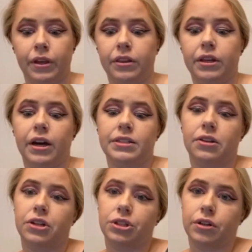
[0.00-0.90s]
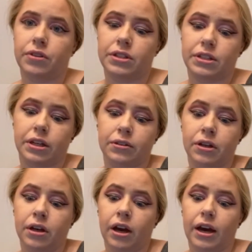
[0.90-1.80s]
The isolation of the scene
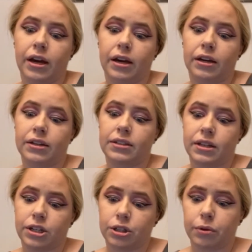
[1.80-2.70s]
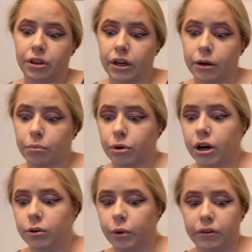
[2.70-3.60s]
and his station within it
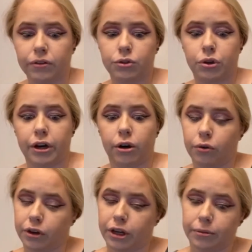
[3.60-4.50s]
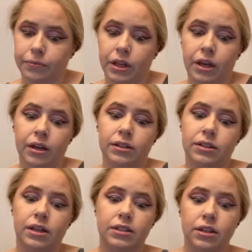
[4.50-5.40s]
brought a wave of dread over him.
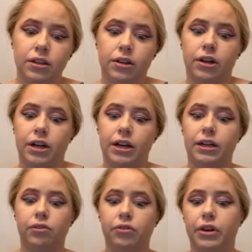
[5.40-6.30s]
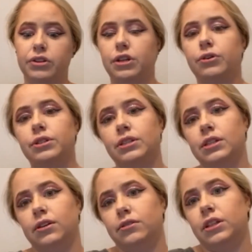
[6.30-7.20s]
Tense and alert, he never felt so
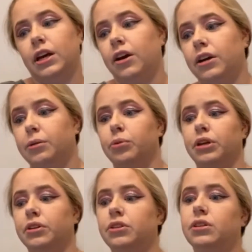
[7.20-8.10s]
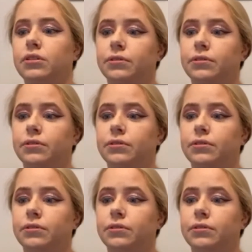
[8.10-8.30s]
sensitive to the air he breathed.